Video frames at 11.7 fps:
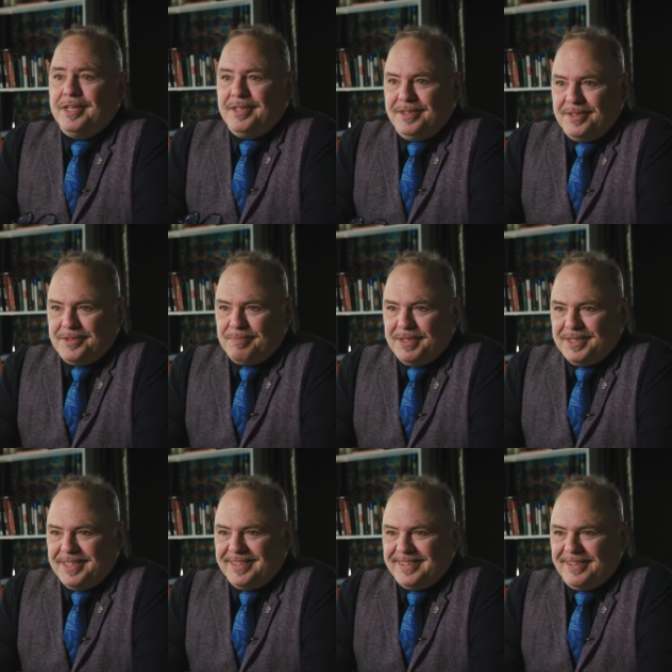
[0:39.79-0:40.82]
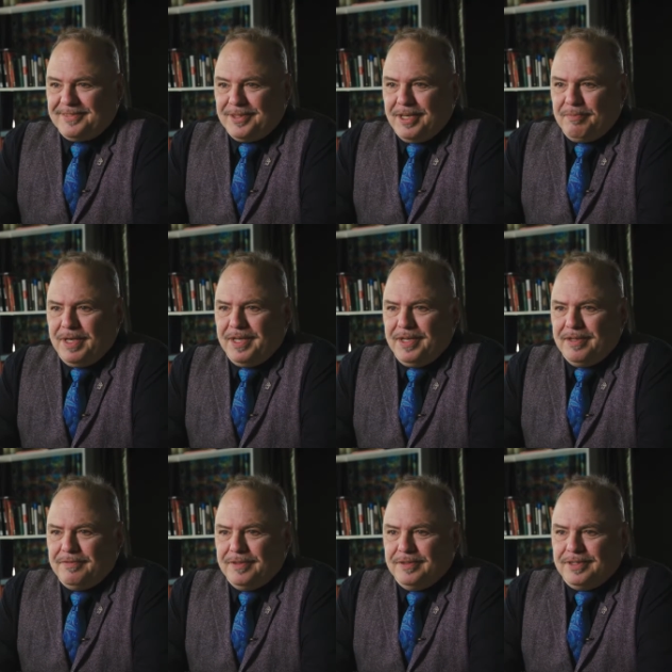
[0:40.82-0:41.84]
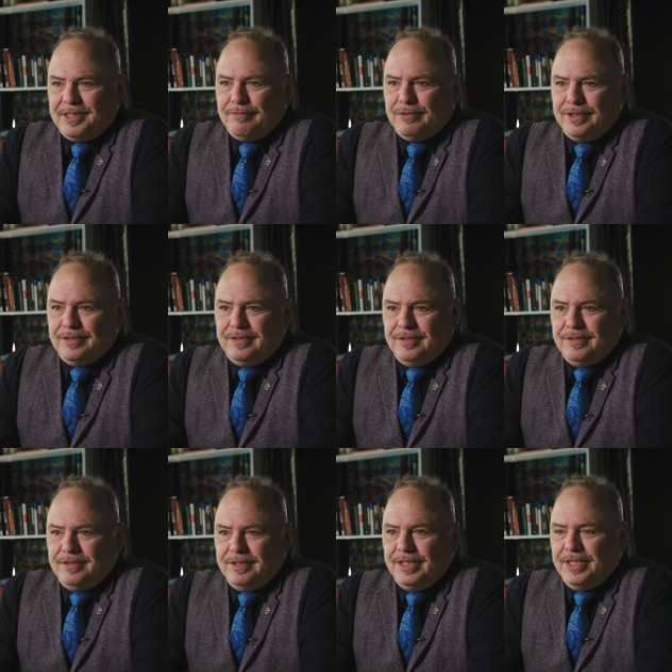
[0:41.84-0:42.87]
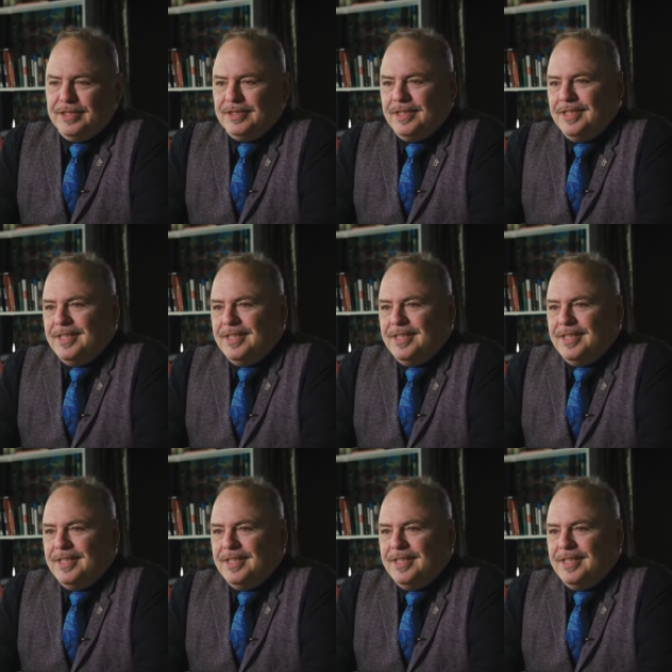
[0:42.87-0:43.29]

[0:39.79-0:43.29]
in those buildings after I'd been here for several years.